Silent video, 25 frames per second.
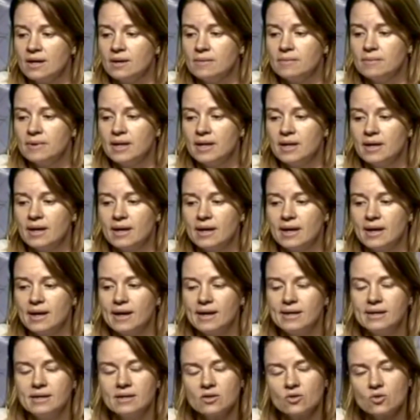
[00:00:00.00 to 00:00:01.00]
And
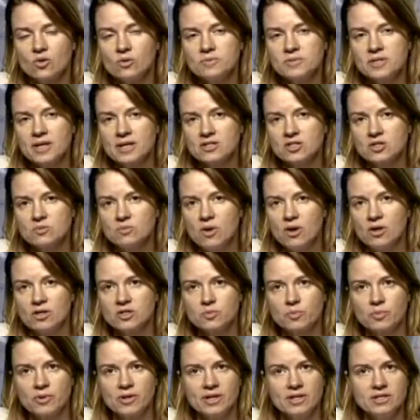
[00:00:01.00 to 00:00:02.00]
in groups that small,
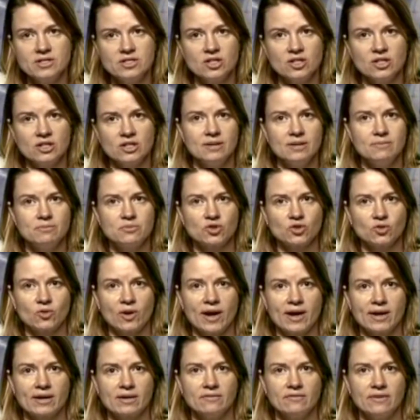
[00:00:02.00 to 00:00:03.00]
it's pretty to keep
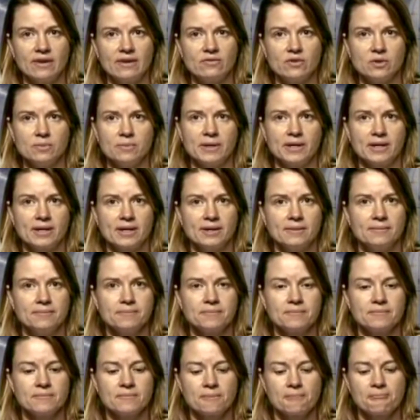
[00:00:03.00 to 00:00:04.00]
track of everybody.
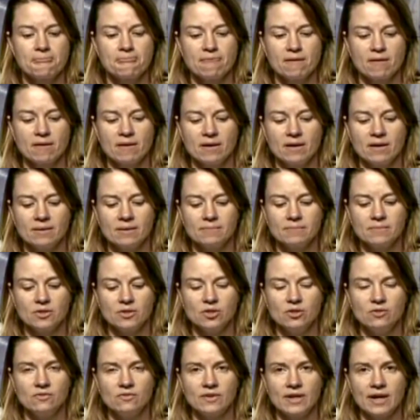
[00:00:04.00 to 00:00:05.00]

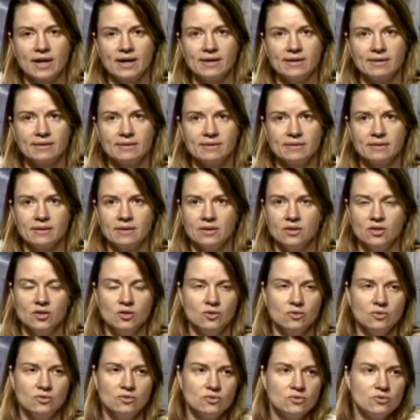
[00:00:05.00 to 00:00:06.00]

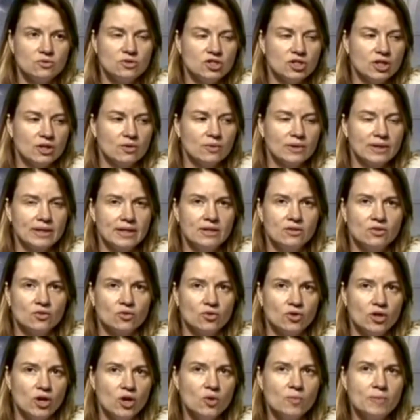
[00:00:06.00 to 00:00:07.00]
You generally
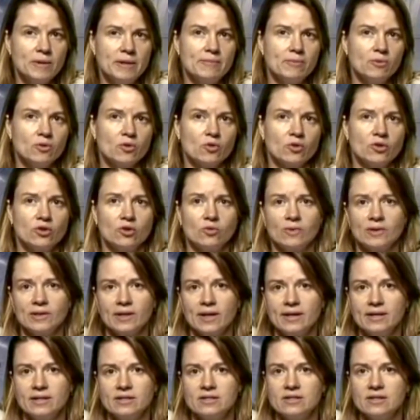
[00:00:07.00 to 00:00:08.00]
either know people or you're
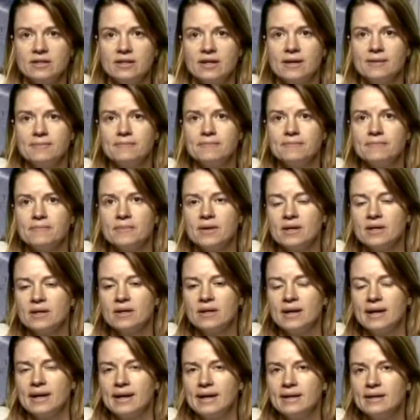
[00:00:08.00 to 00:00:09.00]
related to them,
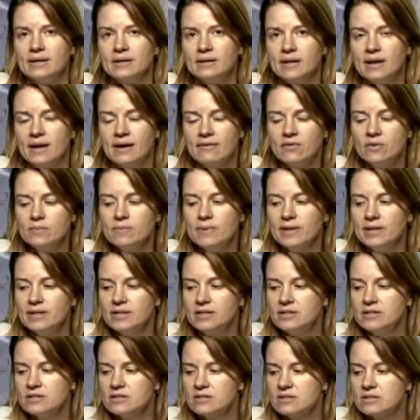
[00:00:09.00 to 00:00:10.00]
and
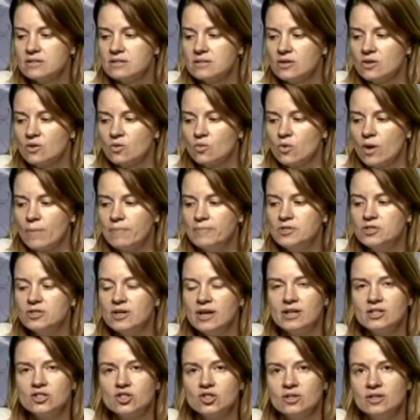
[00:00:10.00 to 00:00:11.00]
everybody's
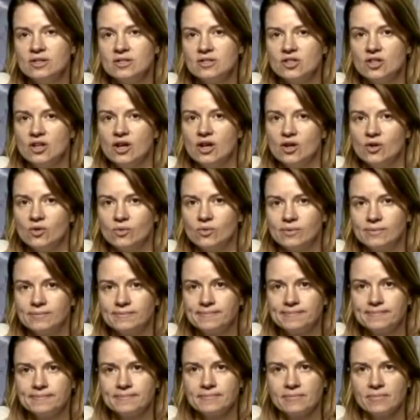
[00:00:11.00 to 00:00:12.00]
reputation is known.
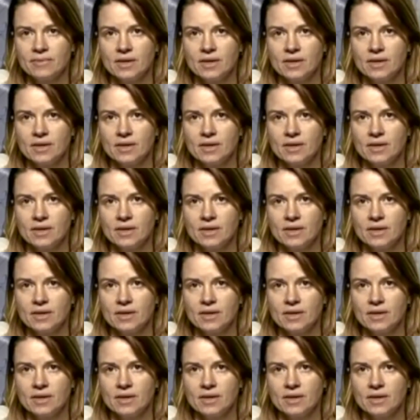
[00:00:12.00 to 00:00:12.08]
